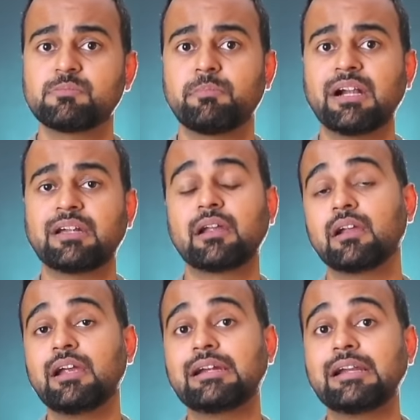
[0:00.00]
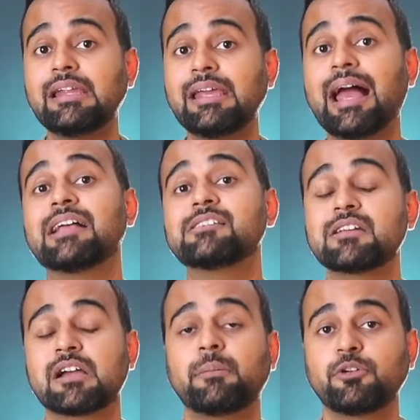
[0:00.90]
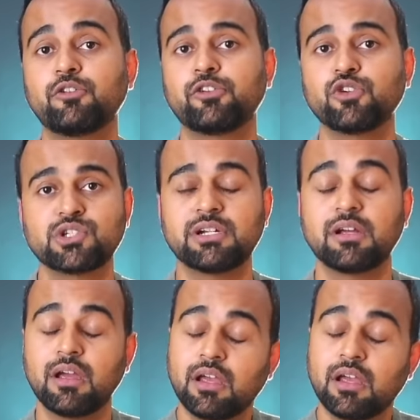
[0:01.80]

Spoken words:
but it really hasn't come to fruition.